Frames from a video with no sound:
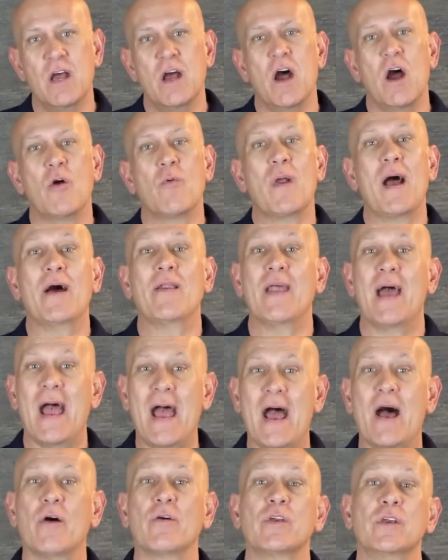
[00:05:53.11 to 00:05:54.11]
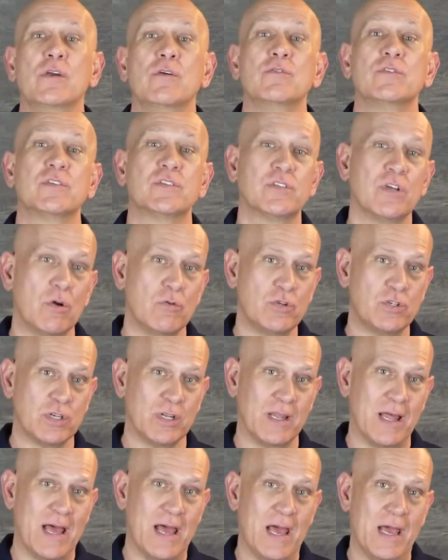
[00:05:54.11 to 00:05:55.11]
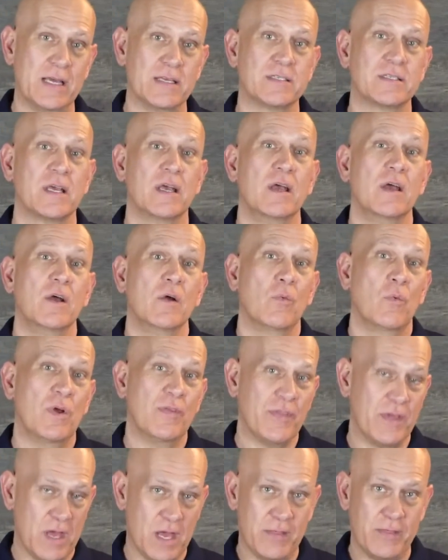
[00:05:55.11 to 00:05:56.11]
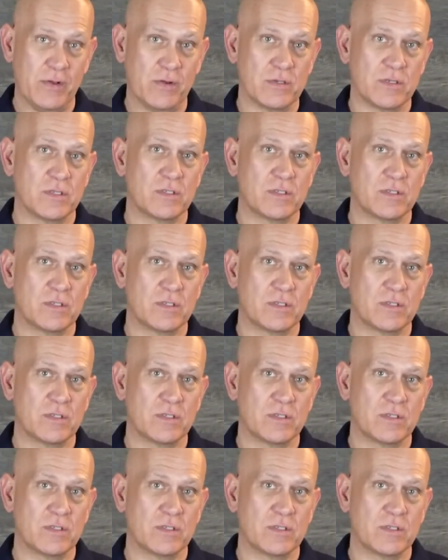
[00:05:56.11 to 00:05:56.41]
around how you socialize with others.